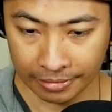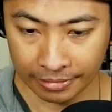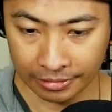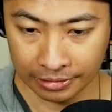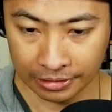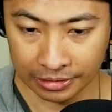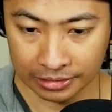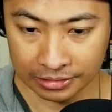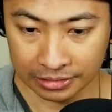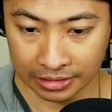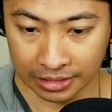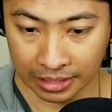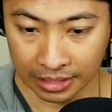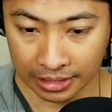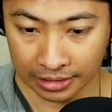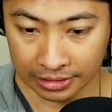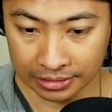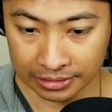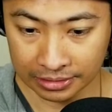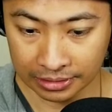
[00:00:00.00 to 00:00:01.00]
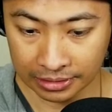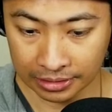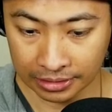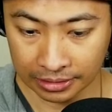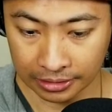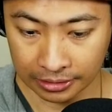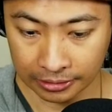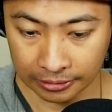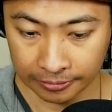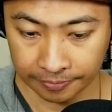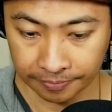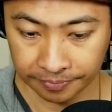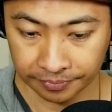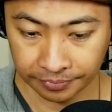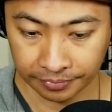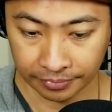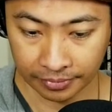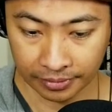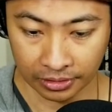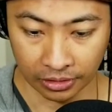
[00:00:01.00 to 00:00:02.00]
He's got uh,
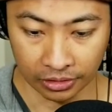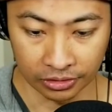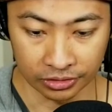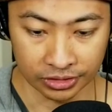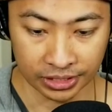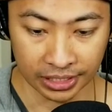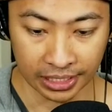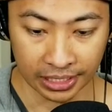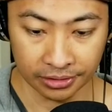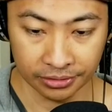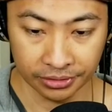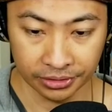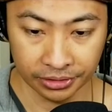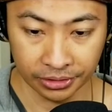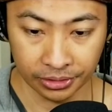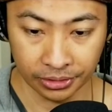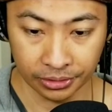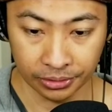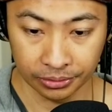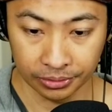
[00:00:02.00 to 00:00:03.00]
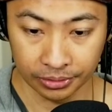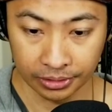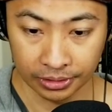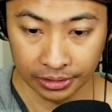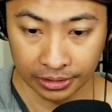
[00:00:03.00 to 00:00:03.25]
Ontario.